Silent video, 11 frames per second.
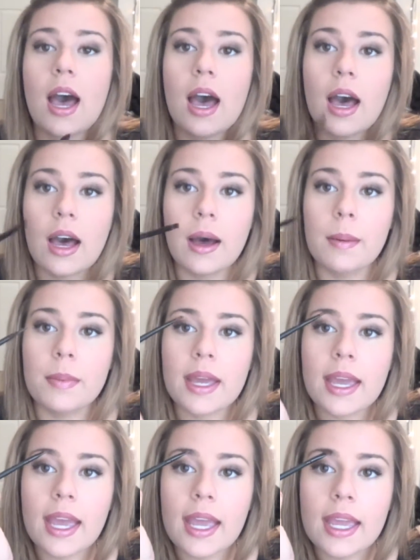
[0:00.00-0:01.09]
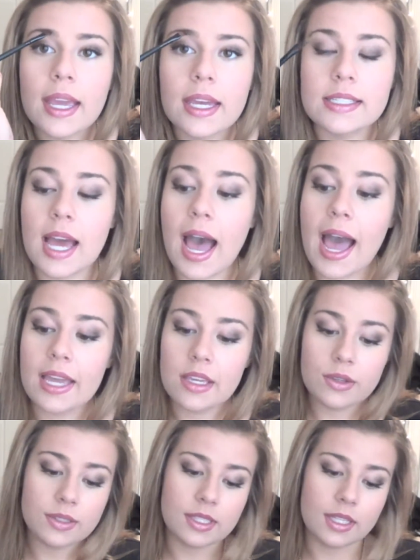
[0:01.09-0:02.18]
And I
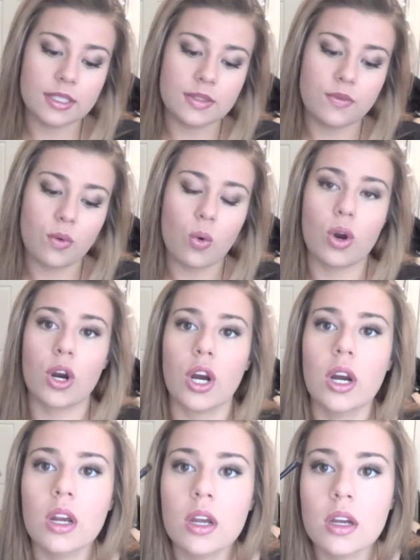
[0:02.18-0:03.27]
use this for